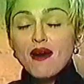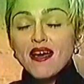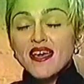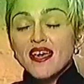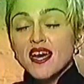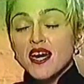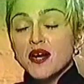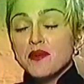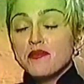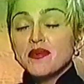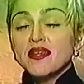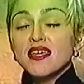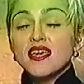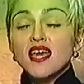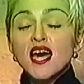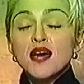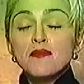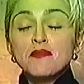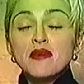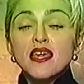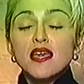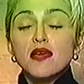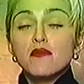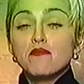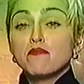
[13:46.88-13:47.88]
My
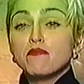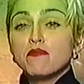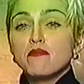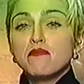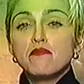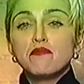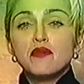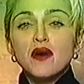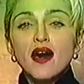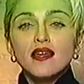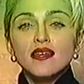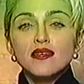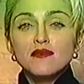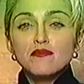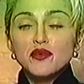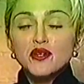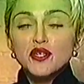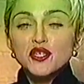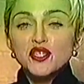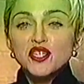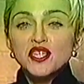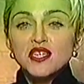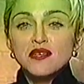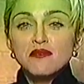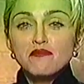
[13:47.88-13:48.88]
up-and-coming,
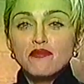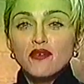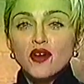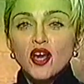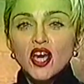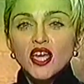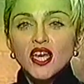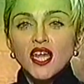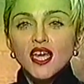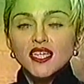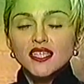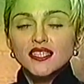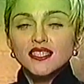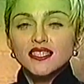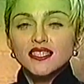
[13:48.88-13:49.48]
button-pushing products?